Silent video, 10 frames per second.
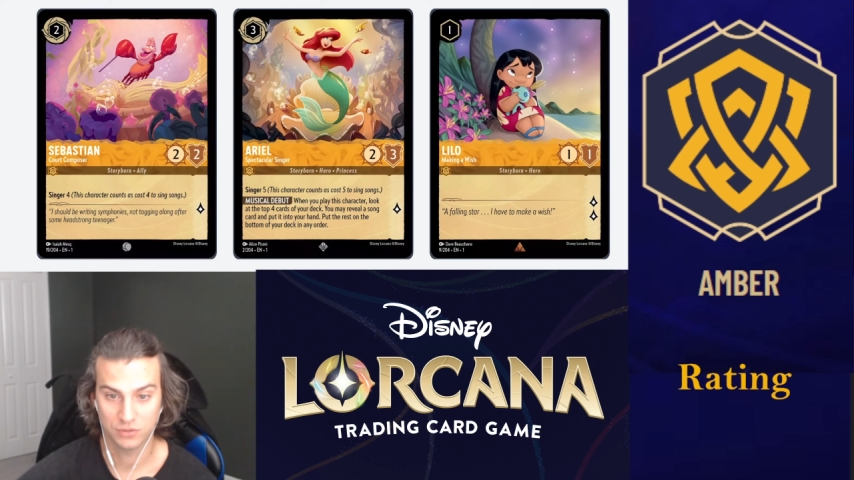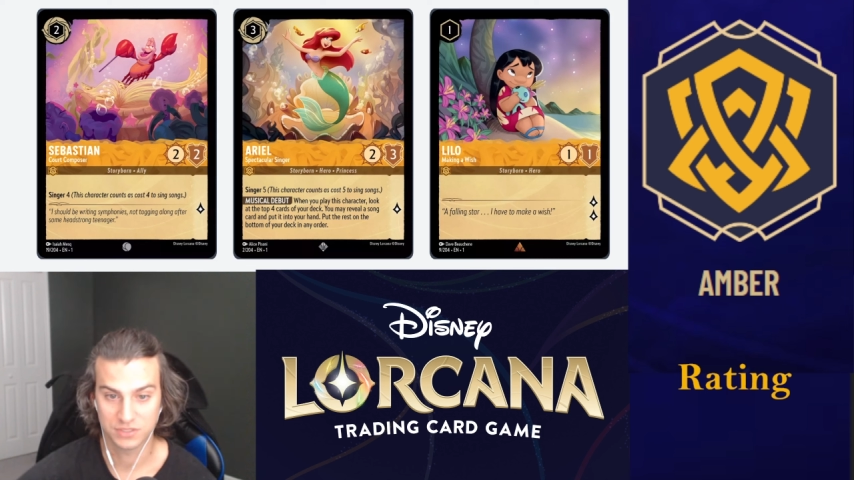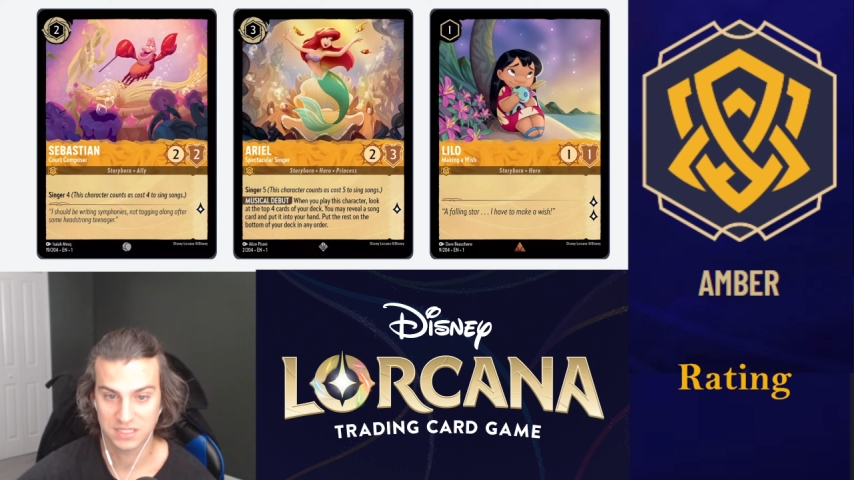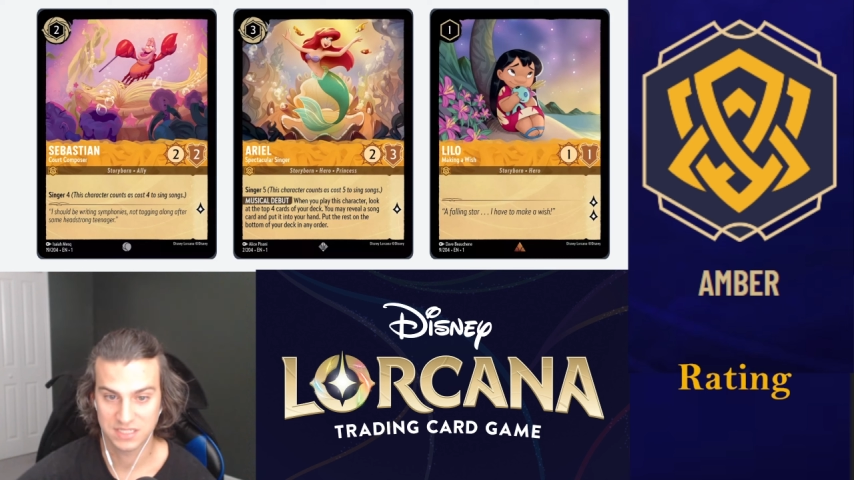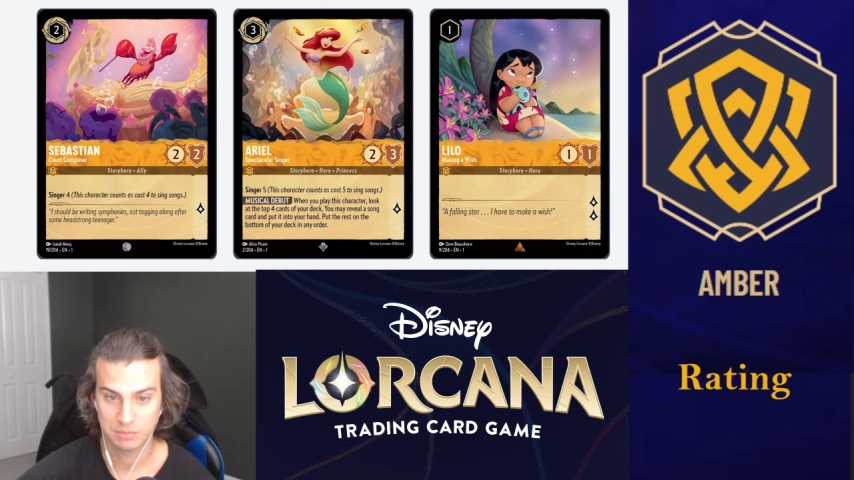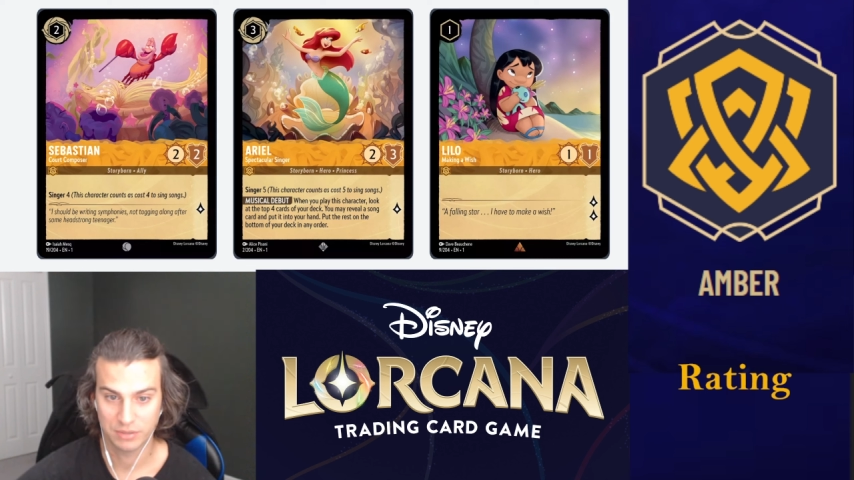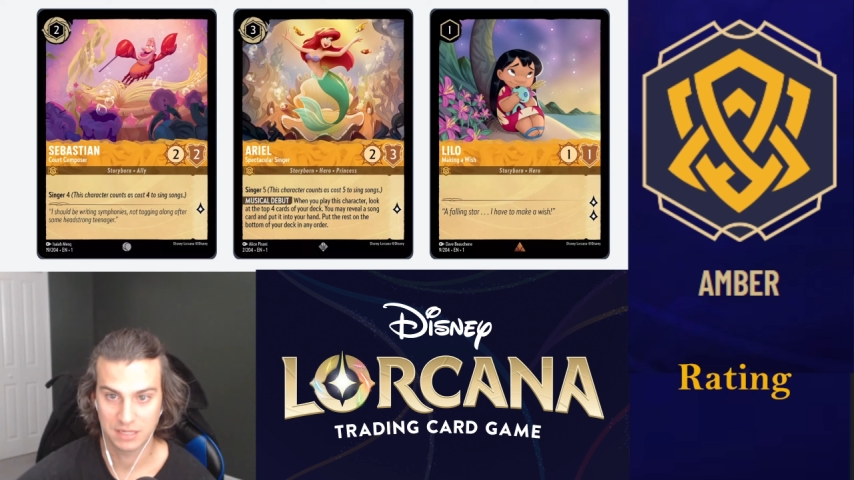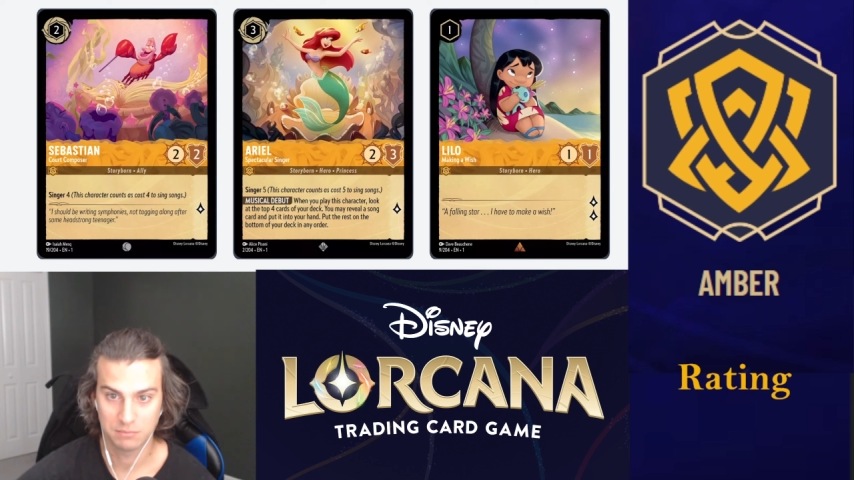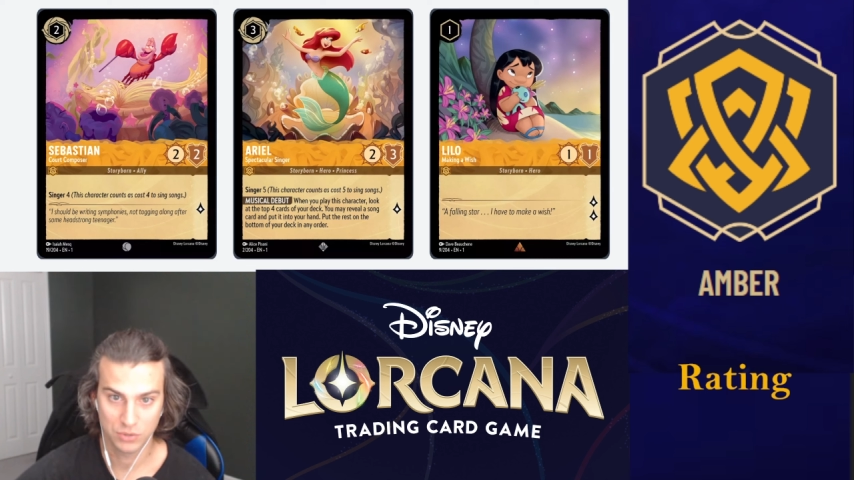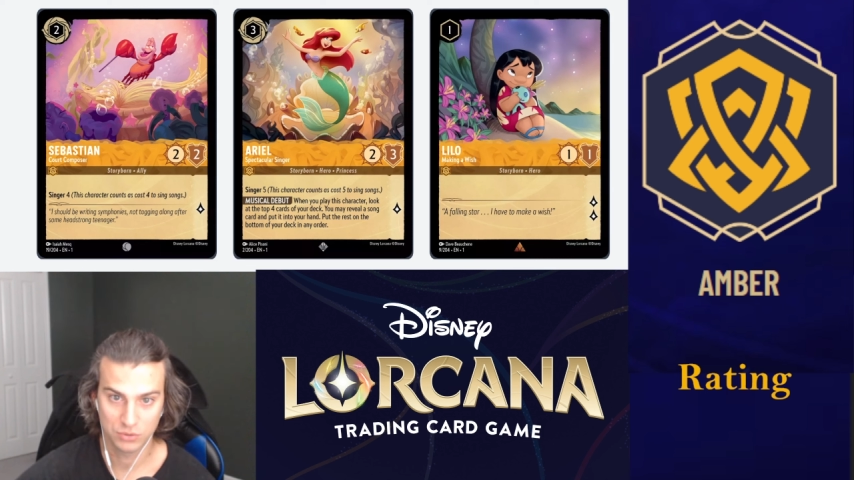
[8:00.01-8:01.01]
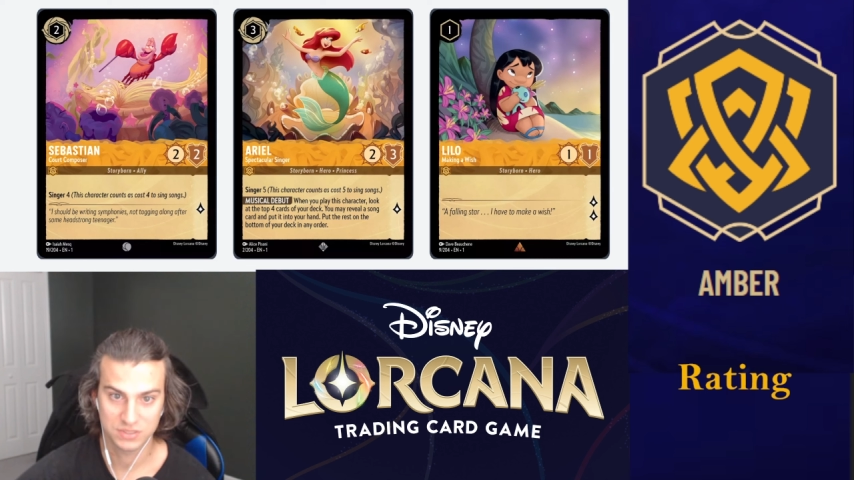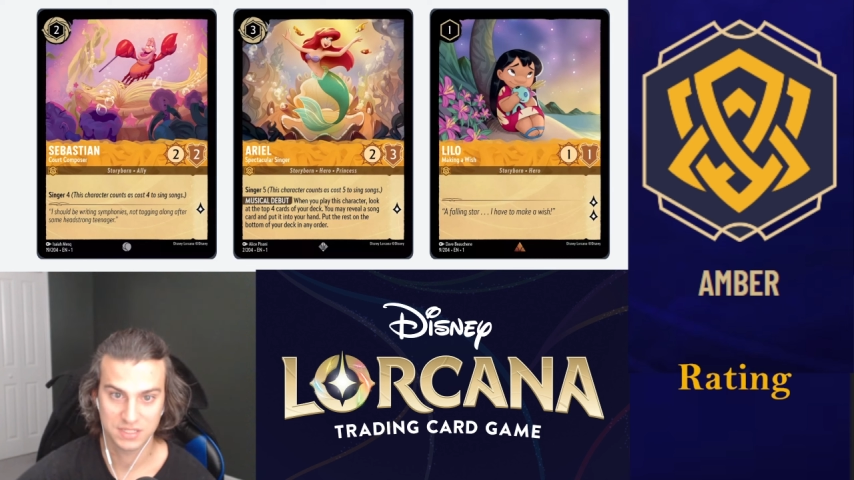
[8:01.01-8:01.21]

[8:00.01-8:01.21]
It's going to see play in most